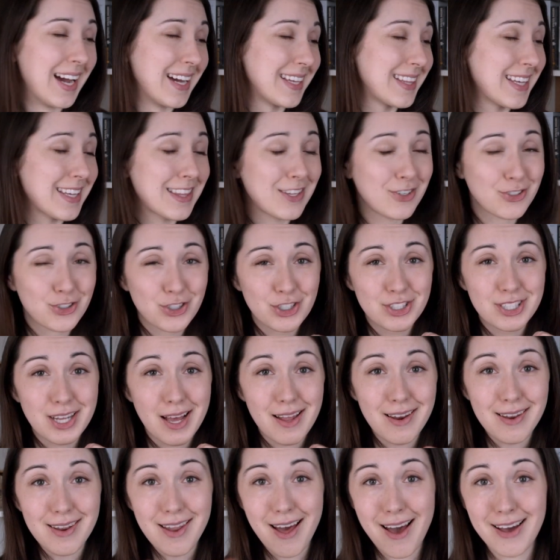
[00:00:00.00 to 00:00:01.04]
I think there's just
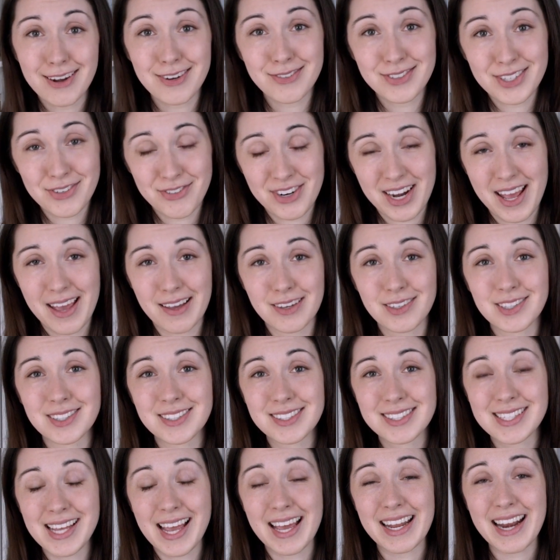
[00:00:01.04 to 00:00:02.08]
a lot of different
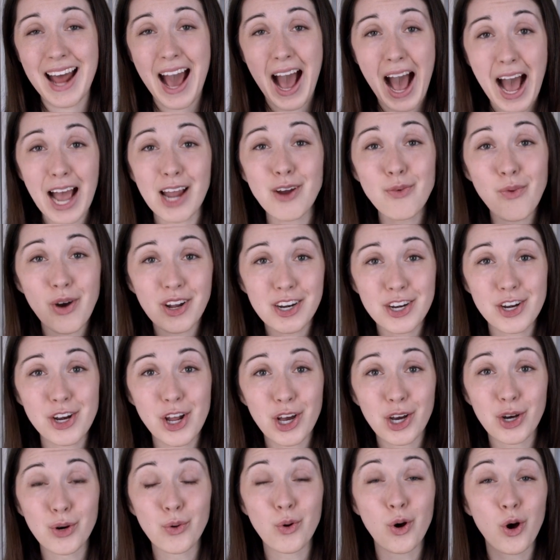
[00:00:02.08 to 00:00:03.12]
angles, and I want to
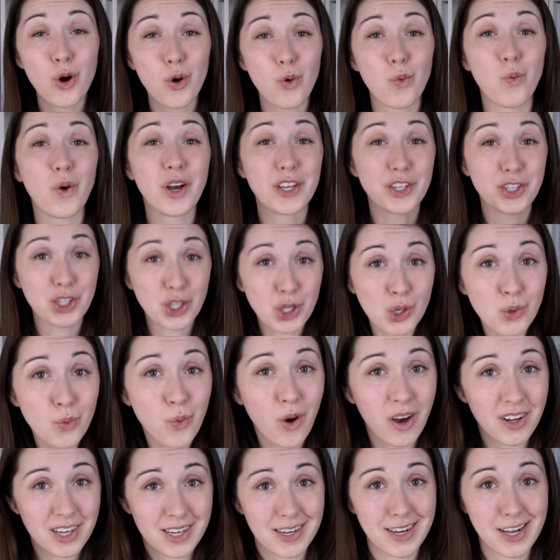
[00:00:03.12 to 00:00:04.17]
know what you
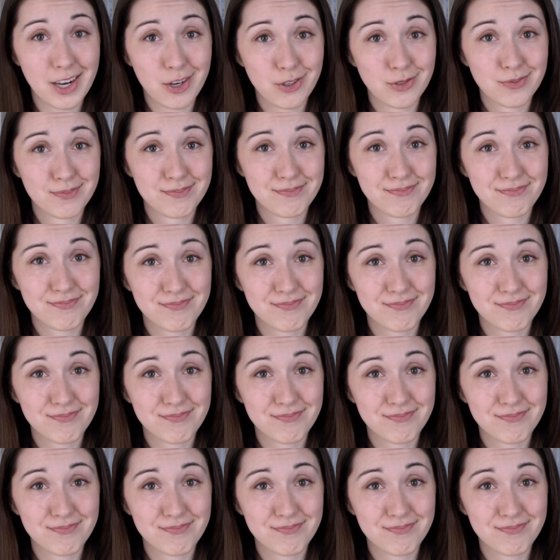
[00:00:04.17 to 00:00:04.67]
want to know.